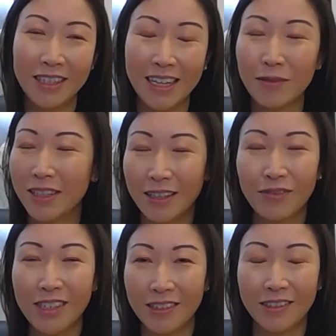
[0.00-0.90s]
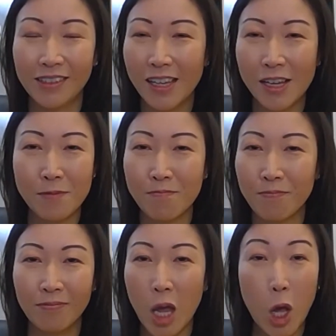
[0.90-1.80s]
I would so, love to um,
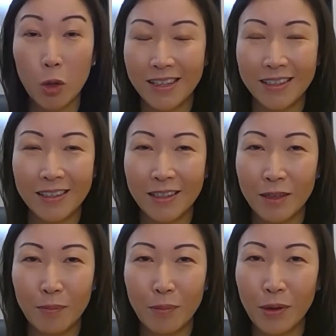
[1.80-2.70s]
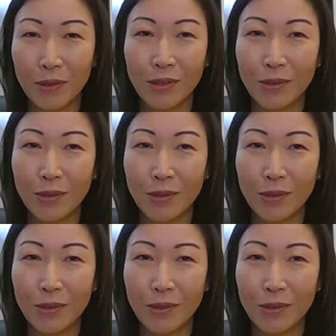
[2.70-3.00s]
help uh, in any